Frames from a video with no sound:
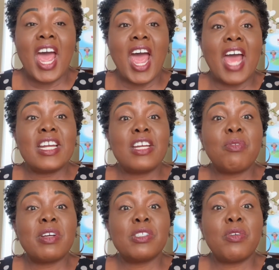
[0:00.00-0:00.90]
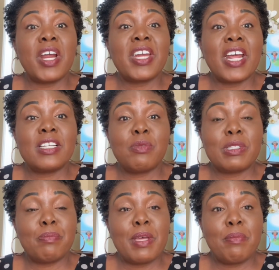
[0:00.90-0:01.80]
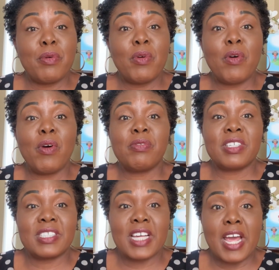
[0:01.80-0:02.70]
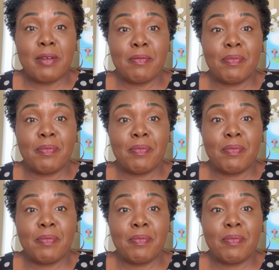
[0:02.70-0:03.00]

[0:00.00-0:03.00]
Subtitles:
and it resonated with people of the time,